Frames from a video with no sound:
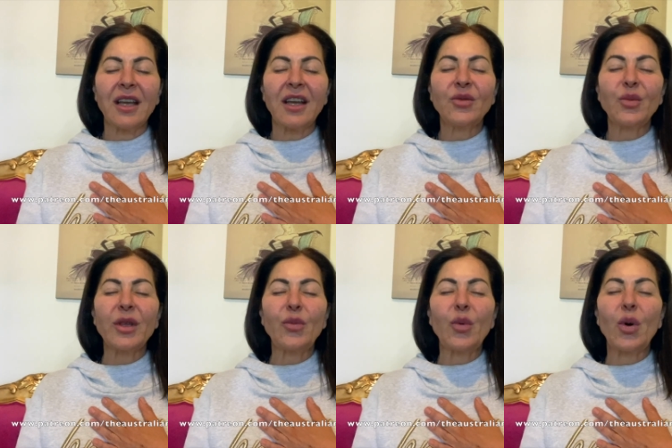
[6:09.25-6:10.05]
And
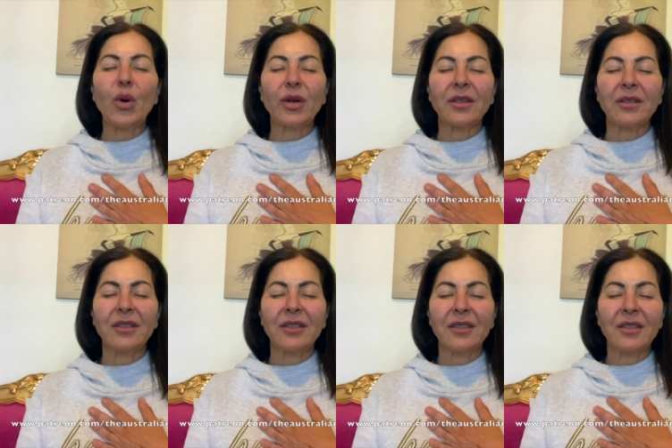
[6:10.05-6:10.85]
we walk
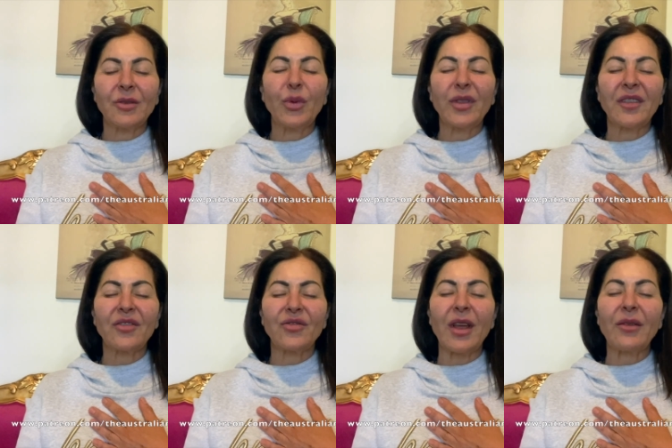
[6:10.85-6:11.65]
with
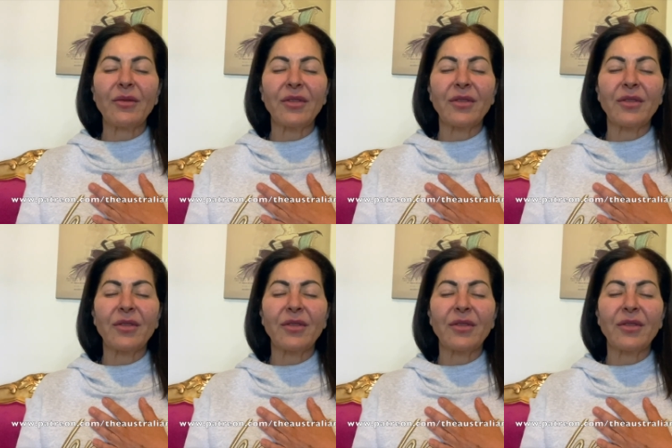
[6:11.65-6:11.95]
strength.